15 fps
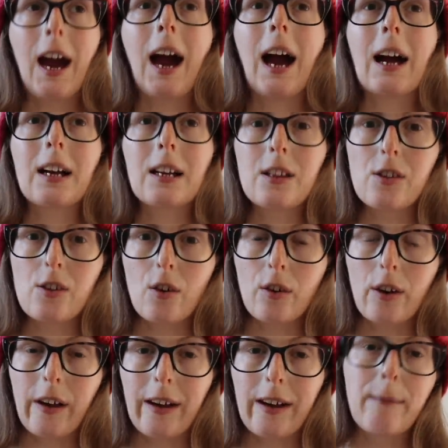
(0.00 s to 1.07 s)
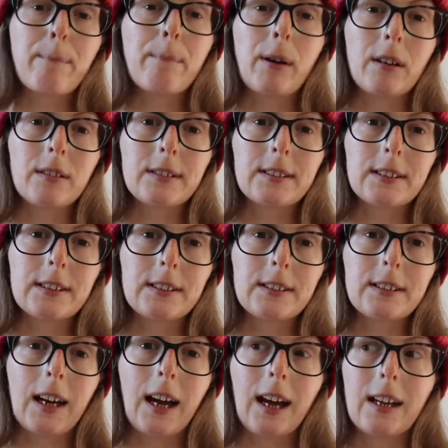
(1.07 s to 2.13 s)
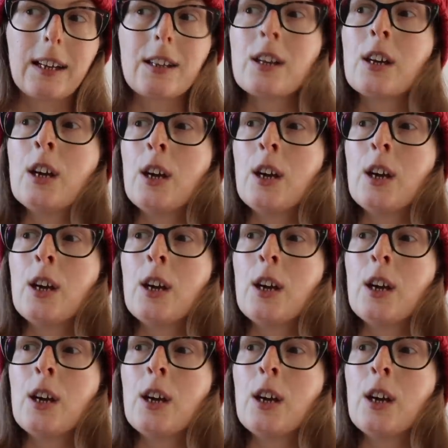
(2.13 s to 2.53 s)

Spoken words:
acts on her impulses. And